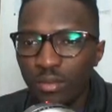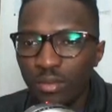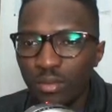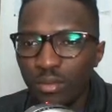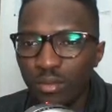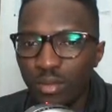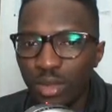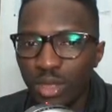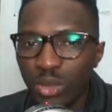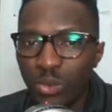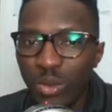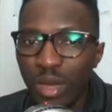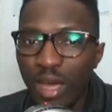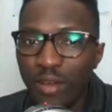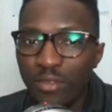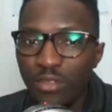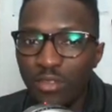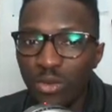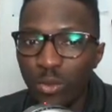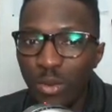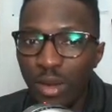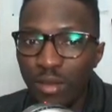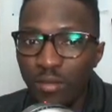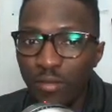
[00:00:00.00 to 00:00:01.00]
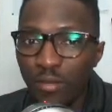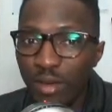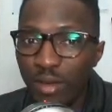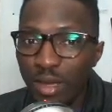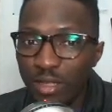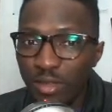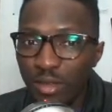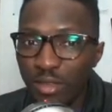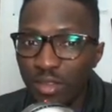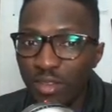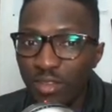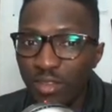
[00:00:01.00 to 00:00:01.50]
But we have to wait
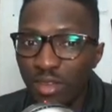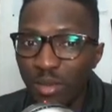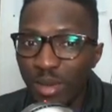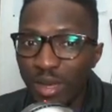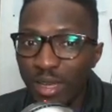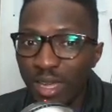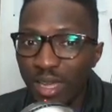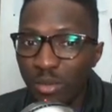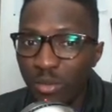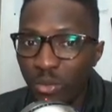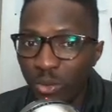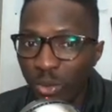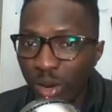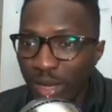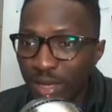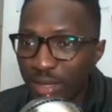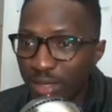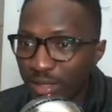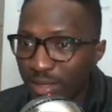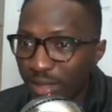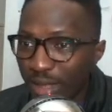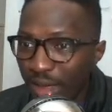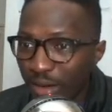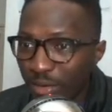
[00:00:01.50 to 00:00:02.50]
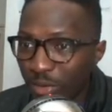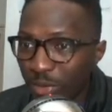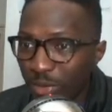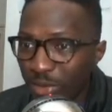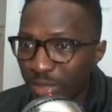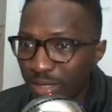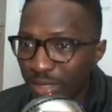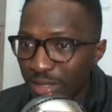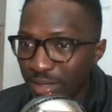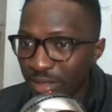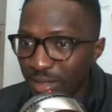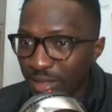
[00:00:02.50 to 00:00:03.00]
first until the market breaks that
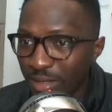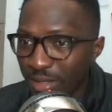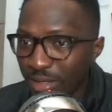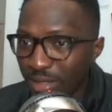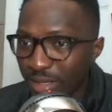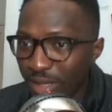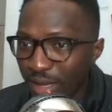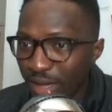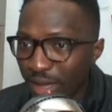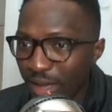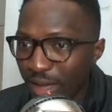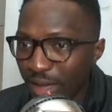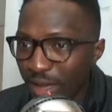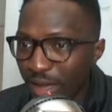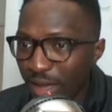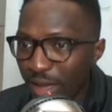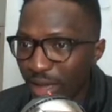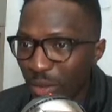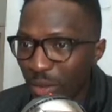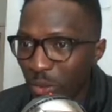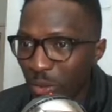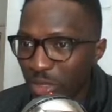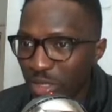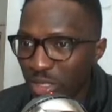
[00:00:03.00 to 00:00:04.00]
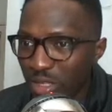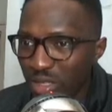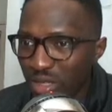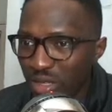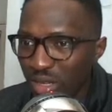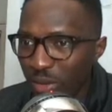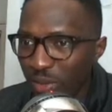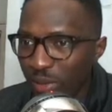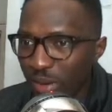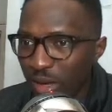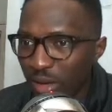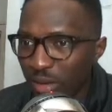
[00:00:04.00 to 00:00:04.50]
resistance, which is
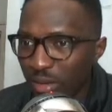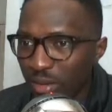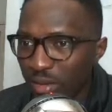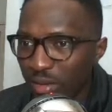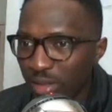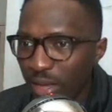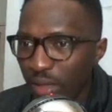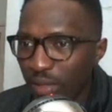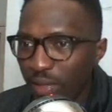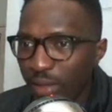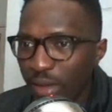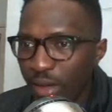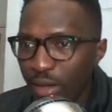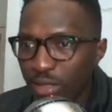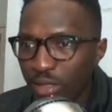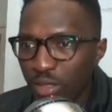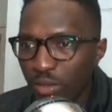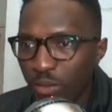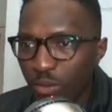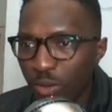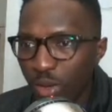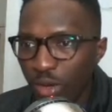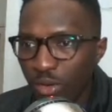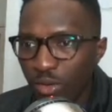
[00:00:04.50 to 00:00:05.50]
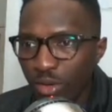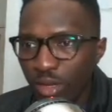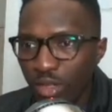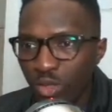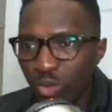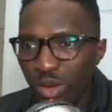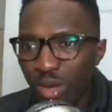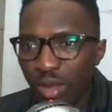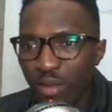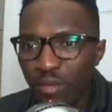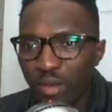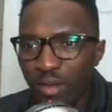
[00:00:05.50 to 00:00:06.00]
around
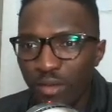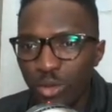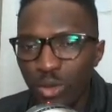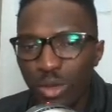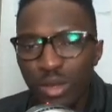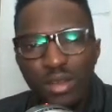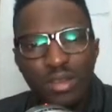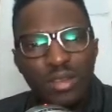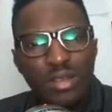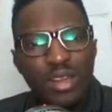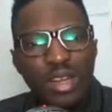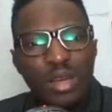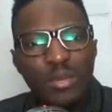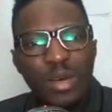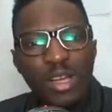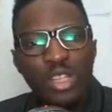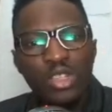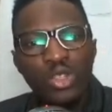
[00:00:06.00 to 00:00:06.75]
10,325. So in about